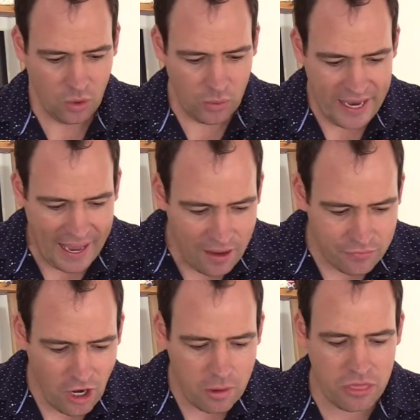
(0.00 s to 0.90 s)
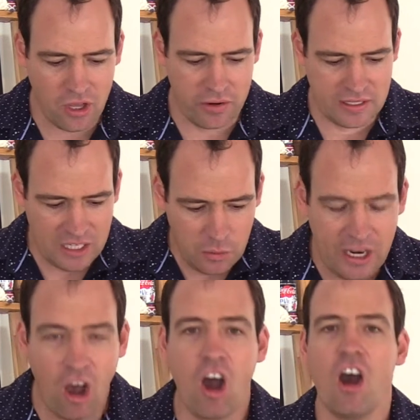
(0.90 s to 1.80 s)
We have no authority.
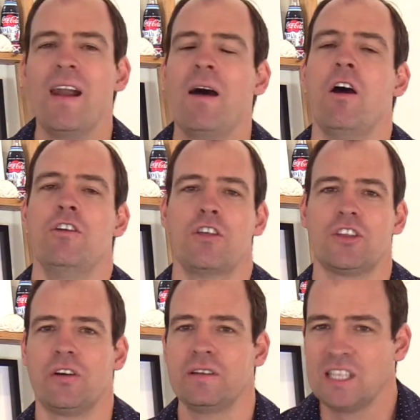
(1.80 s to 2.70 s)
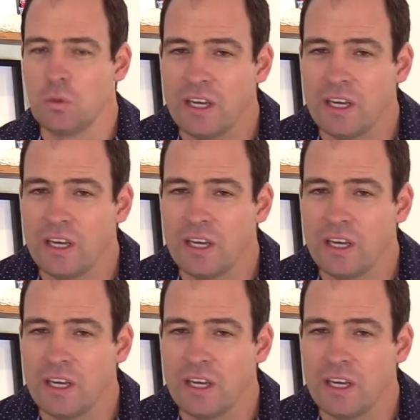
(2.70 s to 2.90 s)
We are our own authority.